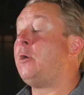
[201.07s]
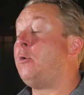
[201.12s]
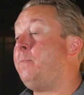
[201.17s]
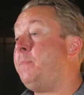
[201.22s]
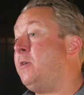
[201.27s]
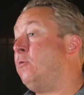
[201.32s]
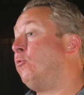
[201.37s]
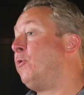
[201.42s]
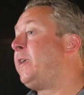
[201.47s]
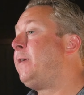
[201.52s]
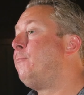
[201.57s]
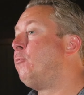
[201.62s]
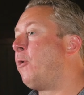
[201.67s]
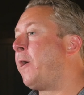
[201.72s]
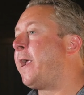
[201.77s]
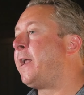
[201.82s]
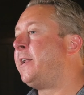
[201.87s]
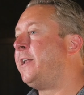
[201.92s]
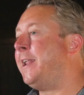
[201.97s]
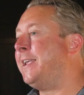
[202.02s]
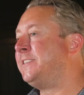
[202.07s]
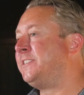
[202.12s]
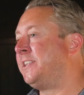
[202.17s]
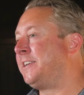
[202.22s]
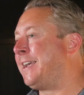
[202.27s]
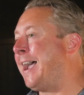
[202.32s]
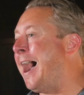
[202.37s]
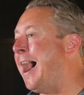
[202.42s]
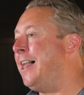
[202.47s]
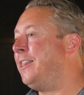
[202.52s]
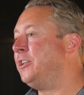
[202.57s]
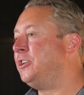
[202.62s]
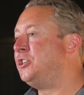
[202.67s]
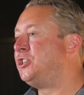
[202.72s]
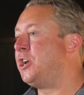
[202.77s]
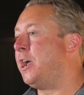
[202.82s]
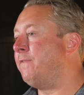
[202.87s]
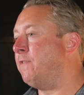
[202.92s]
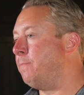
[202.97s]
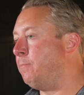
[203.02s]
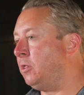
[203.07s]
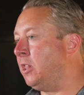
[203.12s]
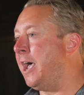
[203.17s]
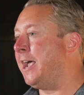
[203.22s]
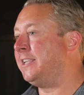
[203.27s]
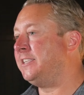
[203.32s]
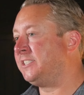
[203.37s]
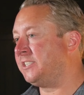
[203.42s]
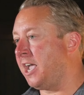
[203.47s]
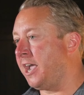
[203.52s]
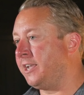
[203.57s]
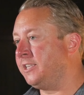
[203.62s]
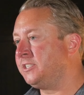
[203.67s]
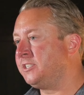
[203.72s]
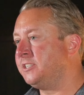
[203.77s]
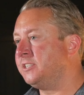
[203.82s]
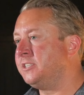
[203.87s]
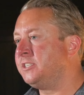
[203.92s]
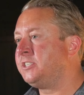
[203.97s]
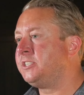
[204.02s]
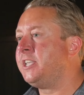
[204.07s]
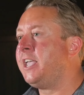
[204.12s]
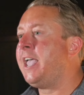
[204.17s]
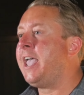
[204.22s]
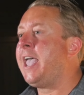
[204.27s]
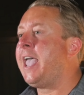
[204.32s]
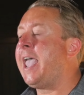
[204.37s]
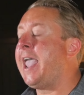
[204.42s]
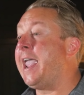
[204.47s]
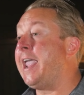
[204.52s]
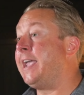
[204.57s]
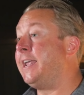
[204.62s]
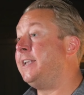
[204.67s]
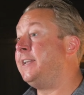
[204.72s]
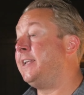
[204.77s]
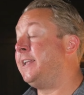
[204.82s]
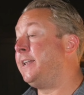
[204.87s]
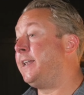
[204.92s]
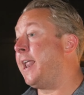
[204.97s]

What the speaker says: would be rebranded as the College of Applied Sciences, and in